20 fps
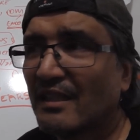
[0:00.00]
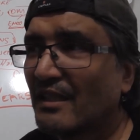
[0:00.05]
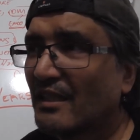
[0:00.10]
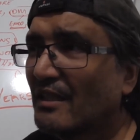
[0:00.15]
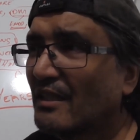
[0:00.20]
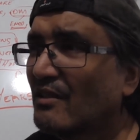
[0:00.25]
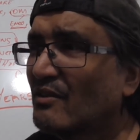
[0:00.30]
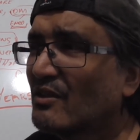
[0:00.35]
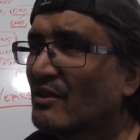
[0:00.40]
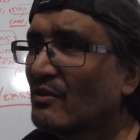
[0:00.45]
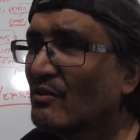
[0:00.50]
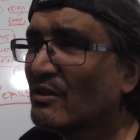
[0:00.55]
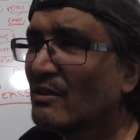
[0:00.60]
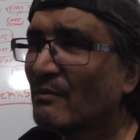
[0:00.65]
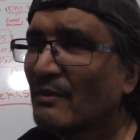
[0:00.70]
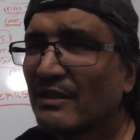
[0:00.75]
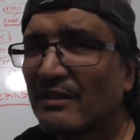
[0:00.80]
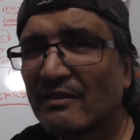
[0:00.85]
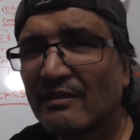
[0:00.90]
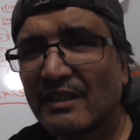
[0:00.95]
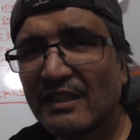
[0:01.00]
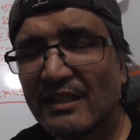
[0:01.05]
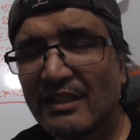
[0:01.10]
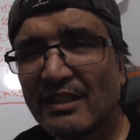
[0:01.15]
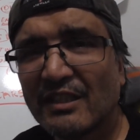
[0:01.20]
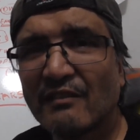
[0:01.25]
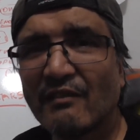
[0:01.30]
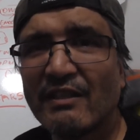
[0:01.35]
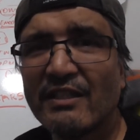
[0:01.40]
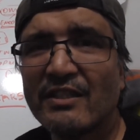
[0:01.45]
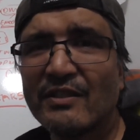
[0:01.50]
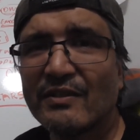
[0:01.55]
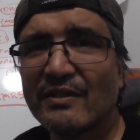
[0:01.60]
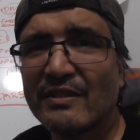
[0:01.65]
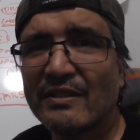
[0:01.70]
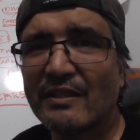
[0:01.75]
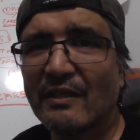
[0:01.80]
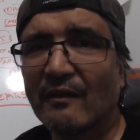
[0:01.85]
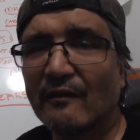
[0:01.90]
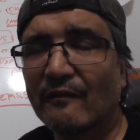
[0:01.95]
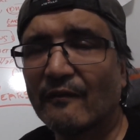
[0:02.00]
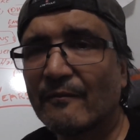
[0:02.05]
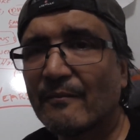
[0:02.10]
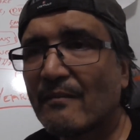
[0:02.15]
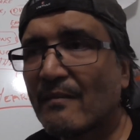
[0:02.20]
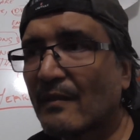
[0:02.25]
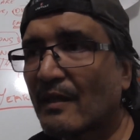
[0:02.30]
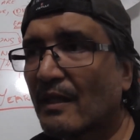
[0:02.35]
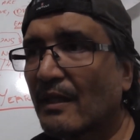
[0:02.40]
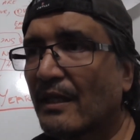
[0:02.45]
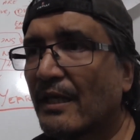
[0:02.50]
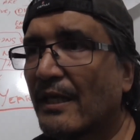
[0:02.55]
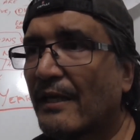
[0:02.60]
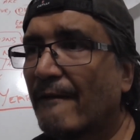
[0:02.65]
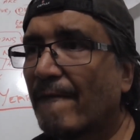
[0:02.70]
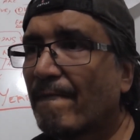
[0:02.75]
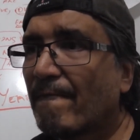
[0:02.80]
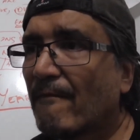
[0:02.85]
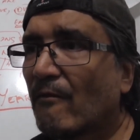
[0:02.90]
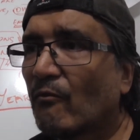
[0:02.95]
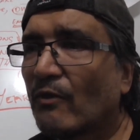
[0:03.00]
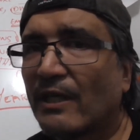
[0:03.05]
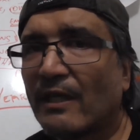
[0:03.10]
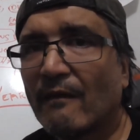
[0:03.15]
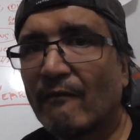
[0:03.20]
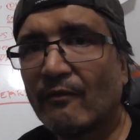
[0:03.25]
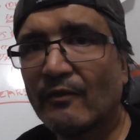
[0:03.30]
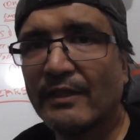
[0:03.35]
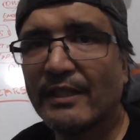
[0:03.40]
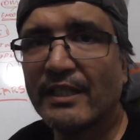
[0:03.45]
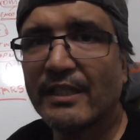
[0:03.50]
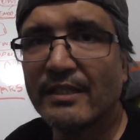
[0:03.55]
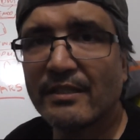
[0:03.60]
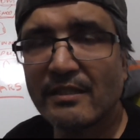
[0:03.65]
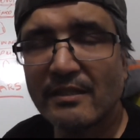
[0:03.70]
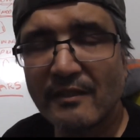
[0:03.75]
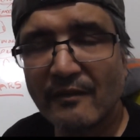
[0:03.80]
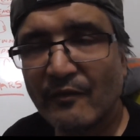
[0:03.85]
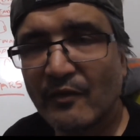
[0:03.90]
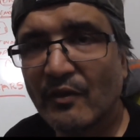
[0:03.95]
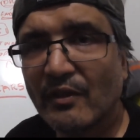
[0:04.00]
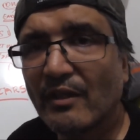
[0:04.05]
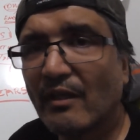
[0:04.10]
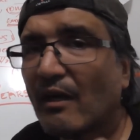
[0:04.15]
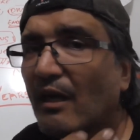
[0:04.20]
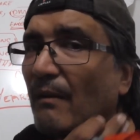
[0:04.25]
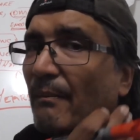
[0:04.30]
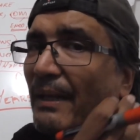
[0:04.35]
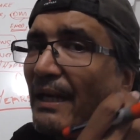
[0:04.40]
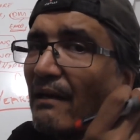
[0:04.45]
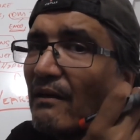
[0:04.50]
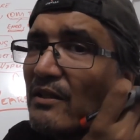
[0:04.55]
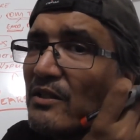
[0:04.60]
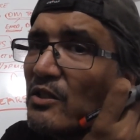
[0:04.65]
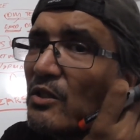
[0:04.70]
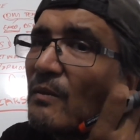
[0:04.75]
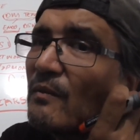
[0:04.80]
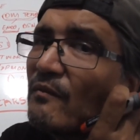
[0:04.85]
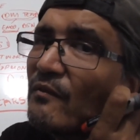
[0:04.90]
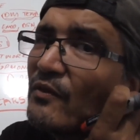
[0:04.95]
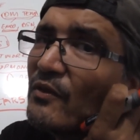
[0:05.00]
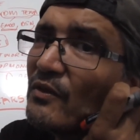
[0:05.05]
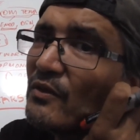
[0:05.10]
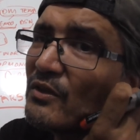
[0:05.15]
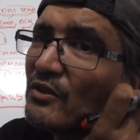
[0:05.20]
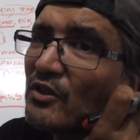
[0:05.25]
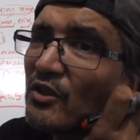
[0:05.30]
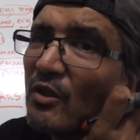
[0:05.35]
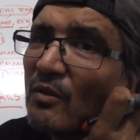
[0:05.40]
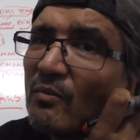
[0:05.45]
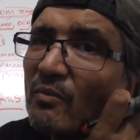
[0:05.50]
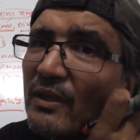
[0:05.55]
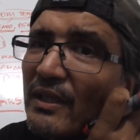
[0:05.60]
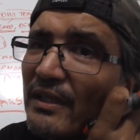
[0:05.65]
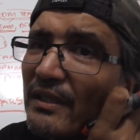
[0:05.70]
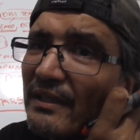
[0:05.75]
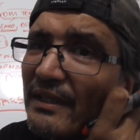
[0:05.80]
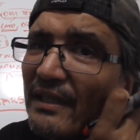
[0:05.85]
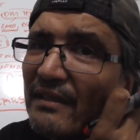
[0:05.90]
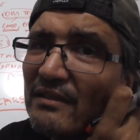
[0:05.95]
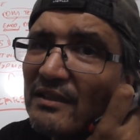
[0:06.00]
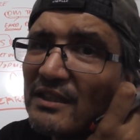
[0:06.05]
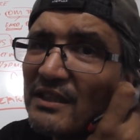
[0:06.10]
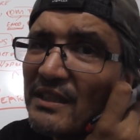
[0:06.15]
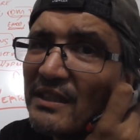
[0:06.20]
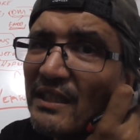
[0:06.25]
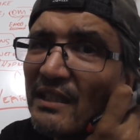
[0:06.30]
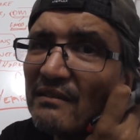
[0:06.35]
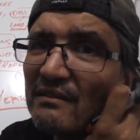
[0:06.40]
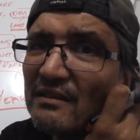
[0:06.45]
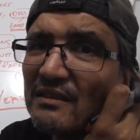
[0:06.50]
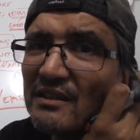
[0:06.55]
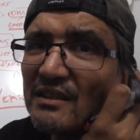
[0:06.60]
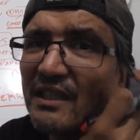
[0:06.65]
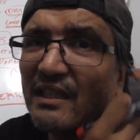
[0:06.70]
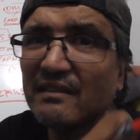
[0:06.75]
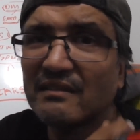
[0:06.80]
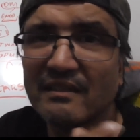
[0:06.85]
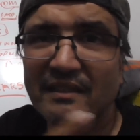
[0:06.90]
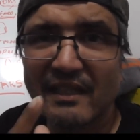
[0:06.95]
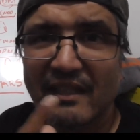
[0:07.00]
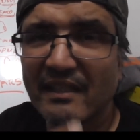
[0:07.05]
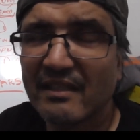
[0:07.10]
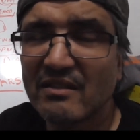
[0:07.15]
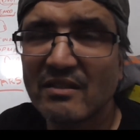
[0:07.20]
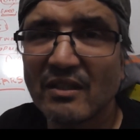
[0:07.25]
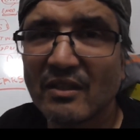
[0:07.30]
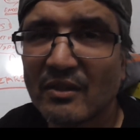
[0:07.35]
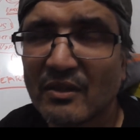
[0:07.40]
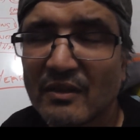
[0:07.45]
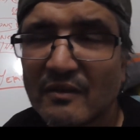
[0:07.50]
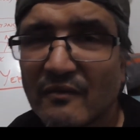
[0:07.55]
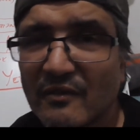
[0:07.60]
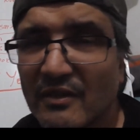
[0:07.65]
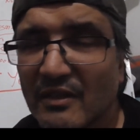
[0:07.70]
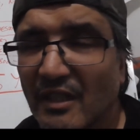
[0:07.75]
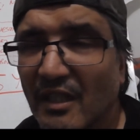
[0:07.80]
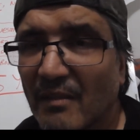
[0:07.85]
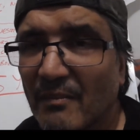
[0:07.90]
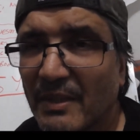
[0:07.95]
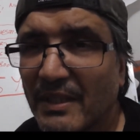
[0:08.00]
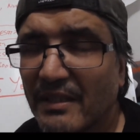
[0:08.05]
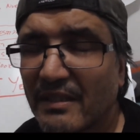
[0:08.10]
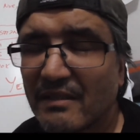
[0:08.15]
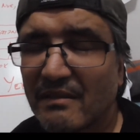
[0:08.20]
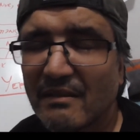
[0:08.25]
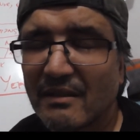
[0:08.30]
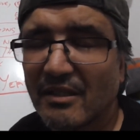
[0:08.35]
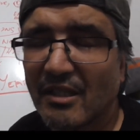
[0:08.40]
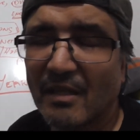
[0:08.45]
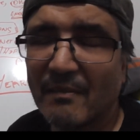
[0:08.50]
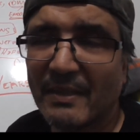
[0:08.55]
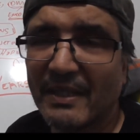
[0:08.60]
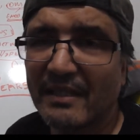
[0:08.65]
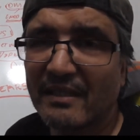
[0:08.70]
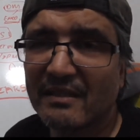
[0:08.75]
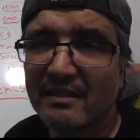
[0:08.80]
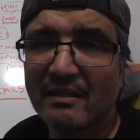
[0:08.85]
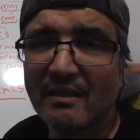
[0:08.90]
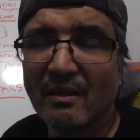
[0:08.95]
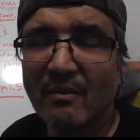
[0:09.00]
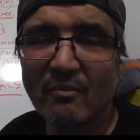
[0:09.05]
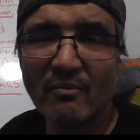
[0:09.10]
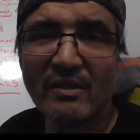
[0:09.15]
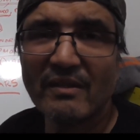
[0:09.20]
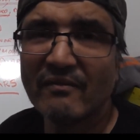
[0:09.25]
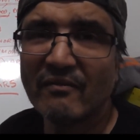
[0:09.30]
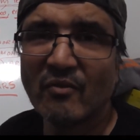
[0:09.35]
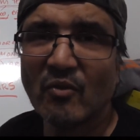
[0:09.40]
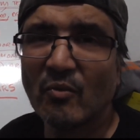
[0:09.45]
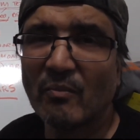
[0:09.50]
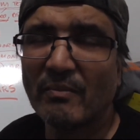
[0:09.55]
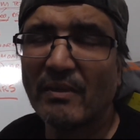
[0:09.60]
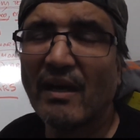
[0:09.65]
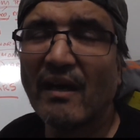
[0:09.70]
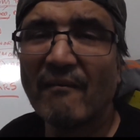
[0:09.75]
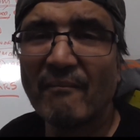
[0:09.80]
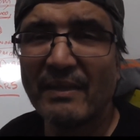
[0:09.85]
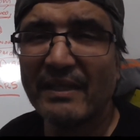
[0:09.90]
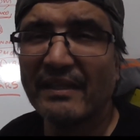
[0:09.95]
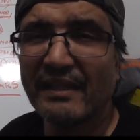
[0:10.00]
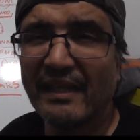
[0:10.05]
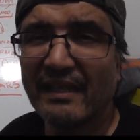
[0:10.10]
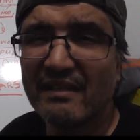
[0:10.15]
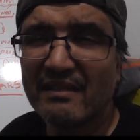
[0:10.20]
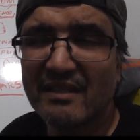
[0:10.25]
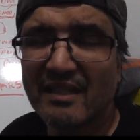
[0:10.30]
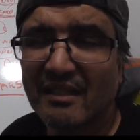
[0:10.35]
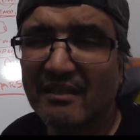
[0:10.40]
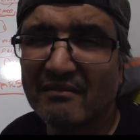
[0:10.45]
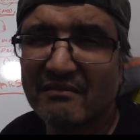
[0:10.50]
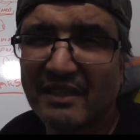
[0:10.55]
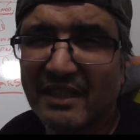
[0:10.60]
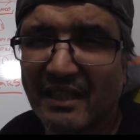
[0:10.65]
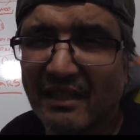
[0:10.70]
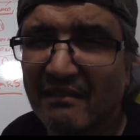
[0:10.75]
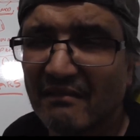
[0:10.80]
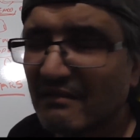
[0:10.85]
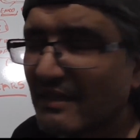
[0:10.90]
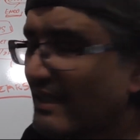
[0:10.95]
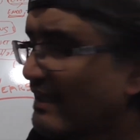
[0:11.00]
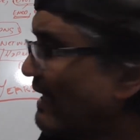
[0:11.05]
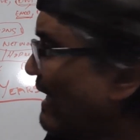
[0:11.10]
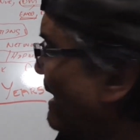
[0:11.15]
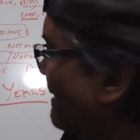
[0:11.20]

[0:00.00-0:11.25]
you know do something to de-stress yourself okay whatever it is if you're in a high power job if you're a job where you're getting yelled and shouted at that's no good for diabetes diabetics we've all I've been there so you know it